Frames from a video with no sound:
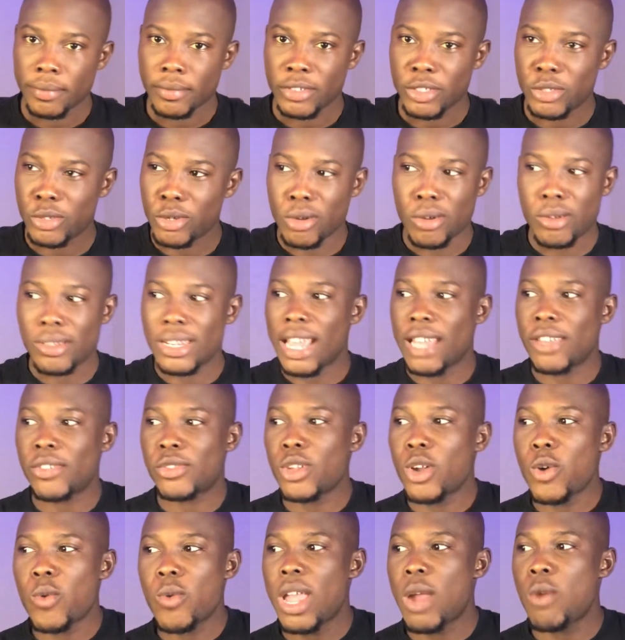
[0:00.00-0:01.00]
So there is
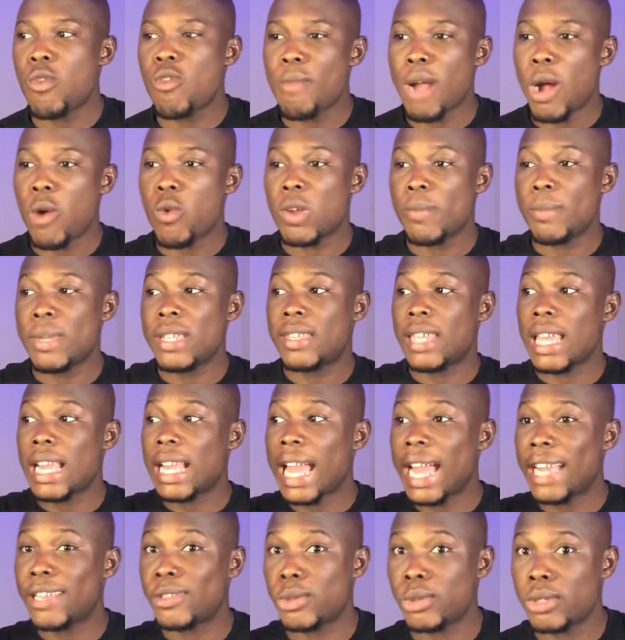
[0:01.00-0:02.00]
no way a woman will meet a
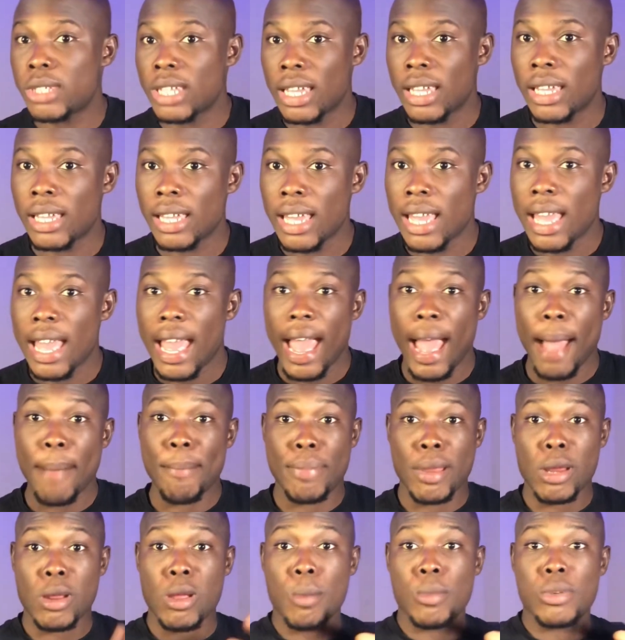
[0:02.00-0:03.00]
guy today and
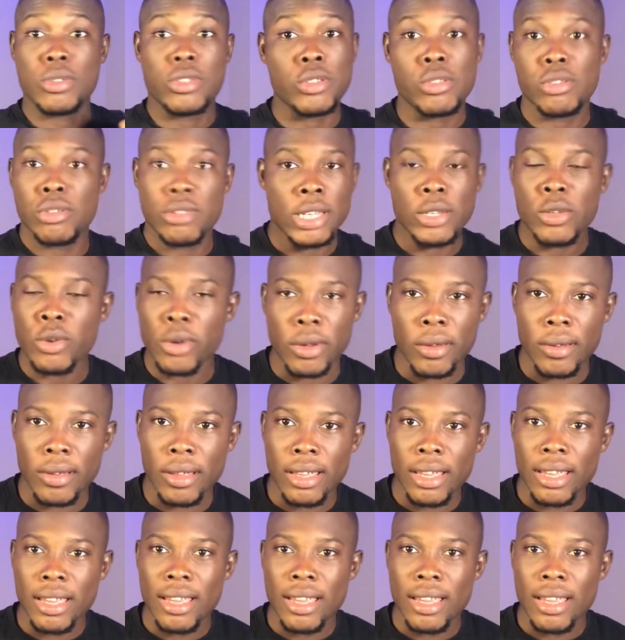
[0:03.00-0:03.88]
break up with you today. No.